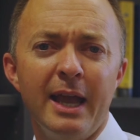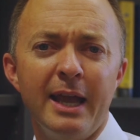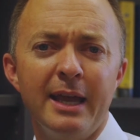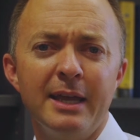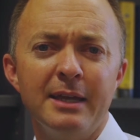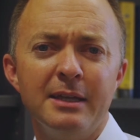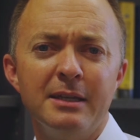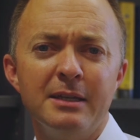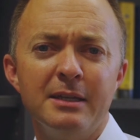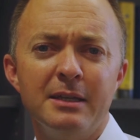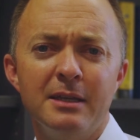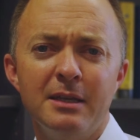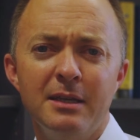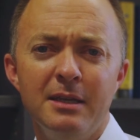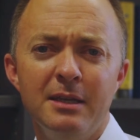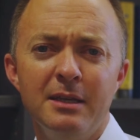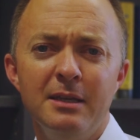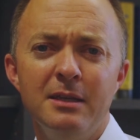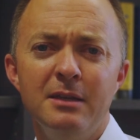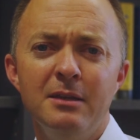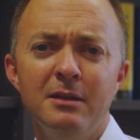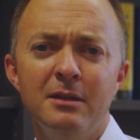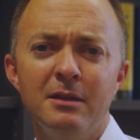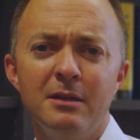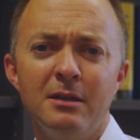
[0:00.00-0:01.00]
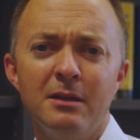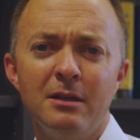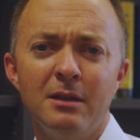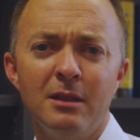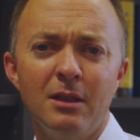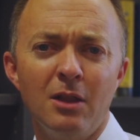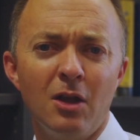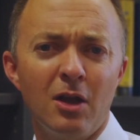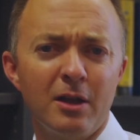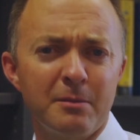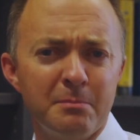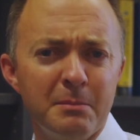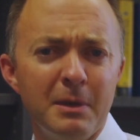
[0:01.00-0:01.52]
And he,
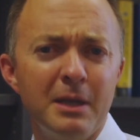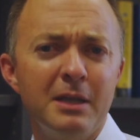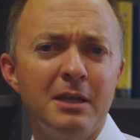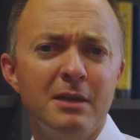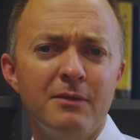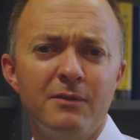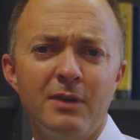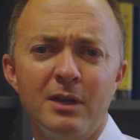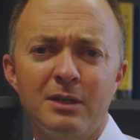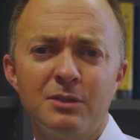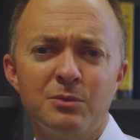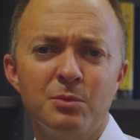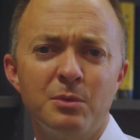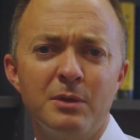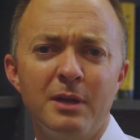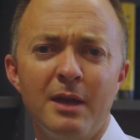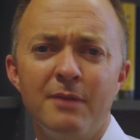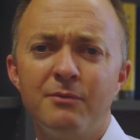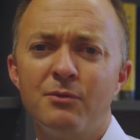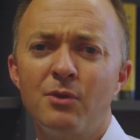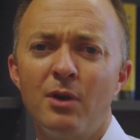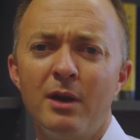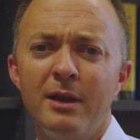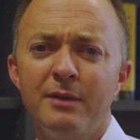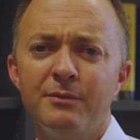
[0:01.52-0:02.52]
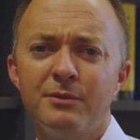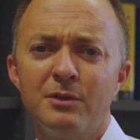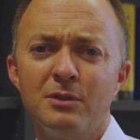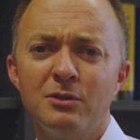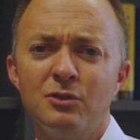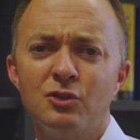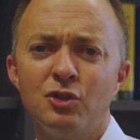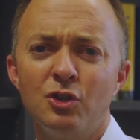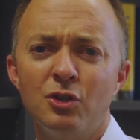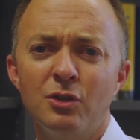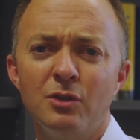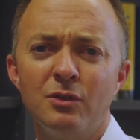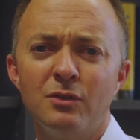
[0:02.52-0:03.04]
like many of us, would have grave
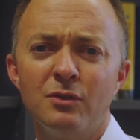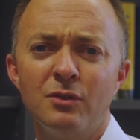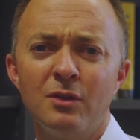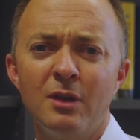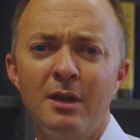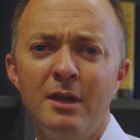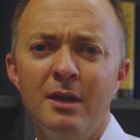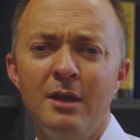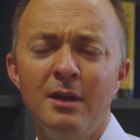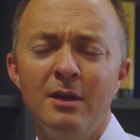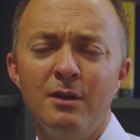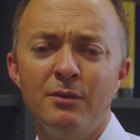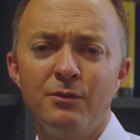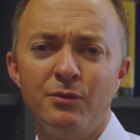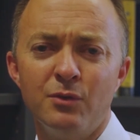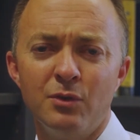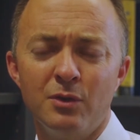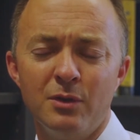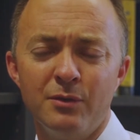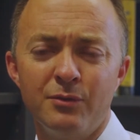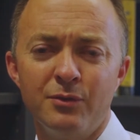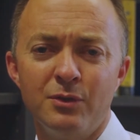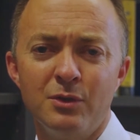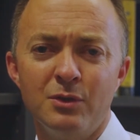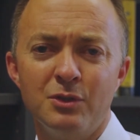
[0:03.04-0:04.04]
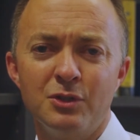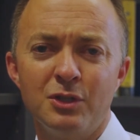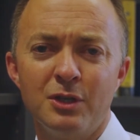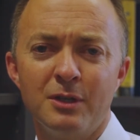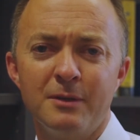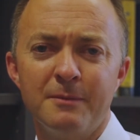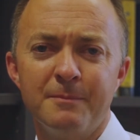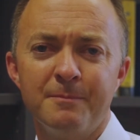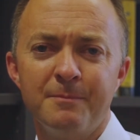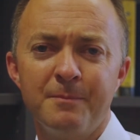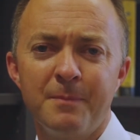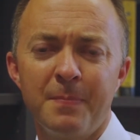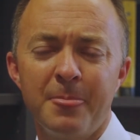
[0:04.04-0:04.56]
concerns for the
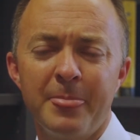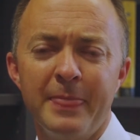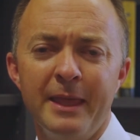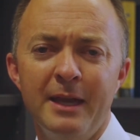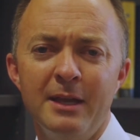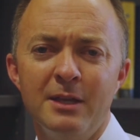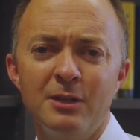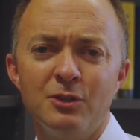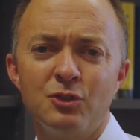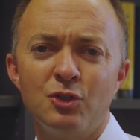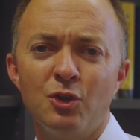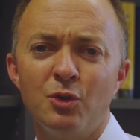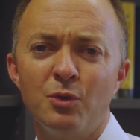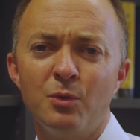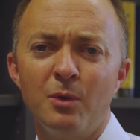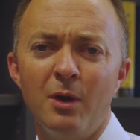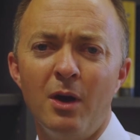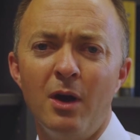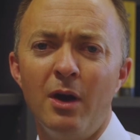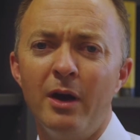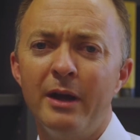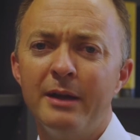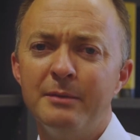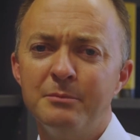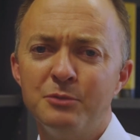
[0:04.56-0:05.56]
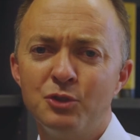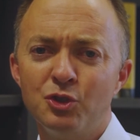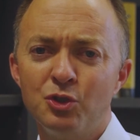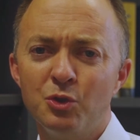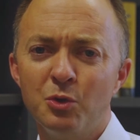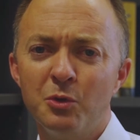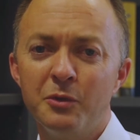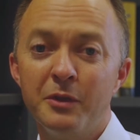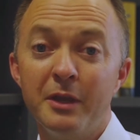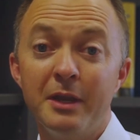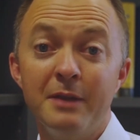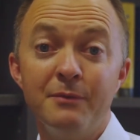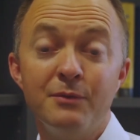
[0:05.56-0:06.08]
future. So I am
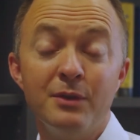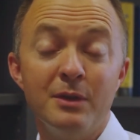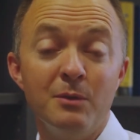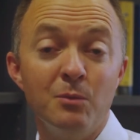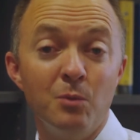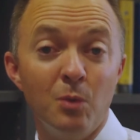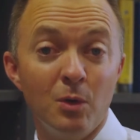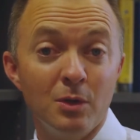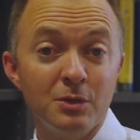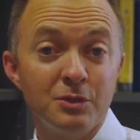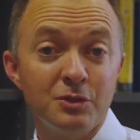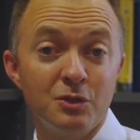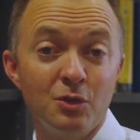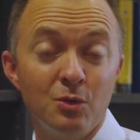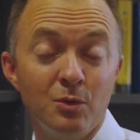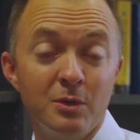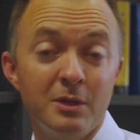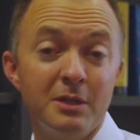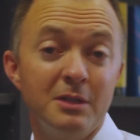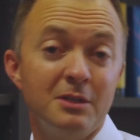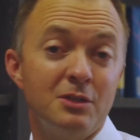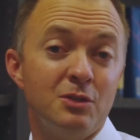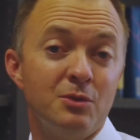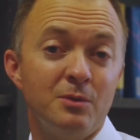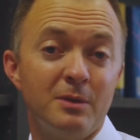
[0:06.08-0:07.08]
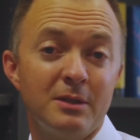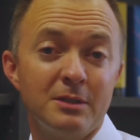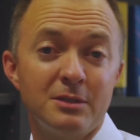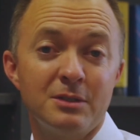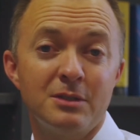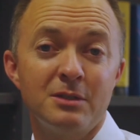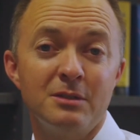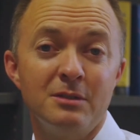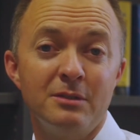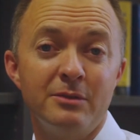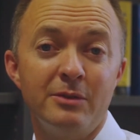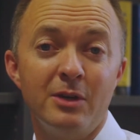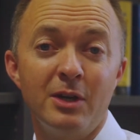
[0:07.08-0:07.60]
sure that if he was talking to
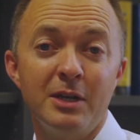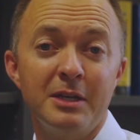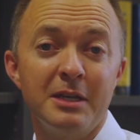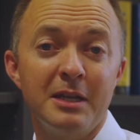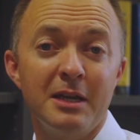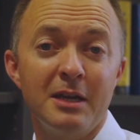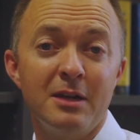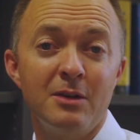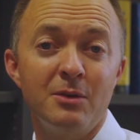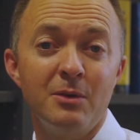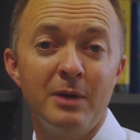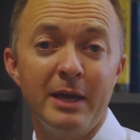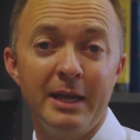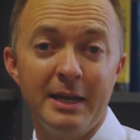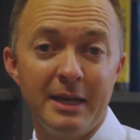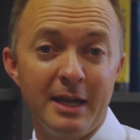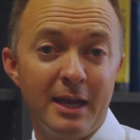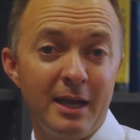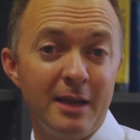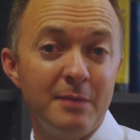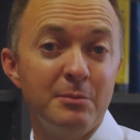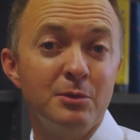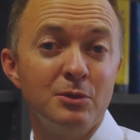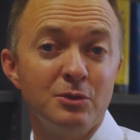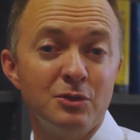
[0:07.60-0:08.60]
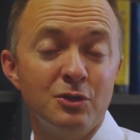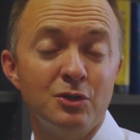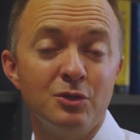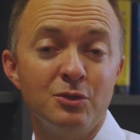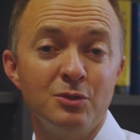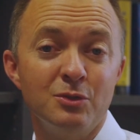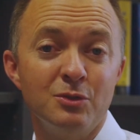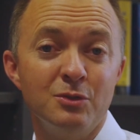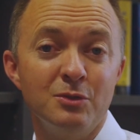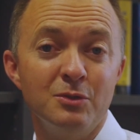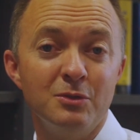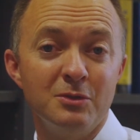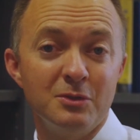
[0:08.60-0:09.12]
us right now and able
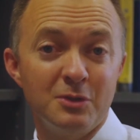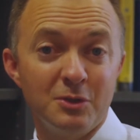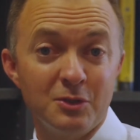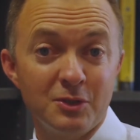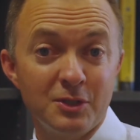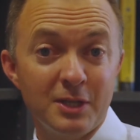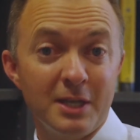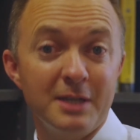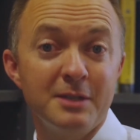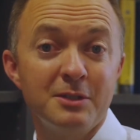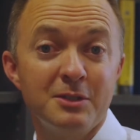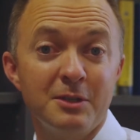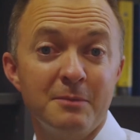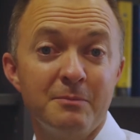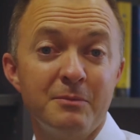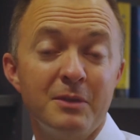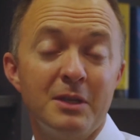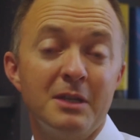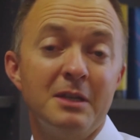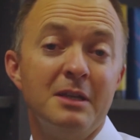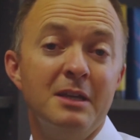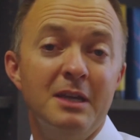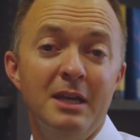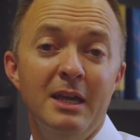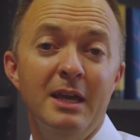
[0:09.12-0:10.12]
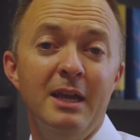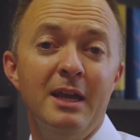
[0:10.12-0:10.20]
to, to say something,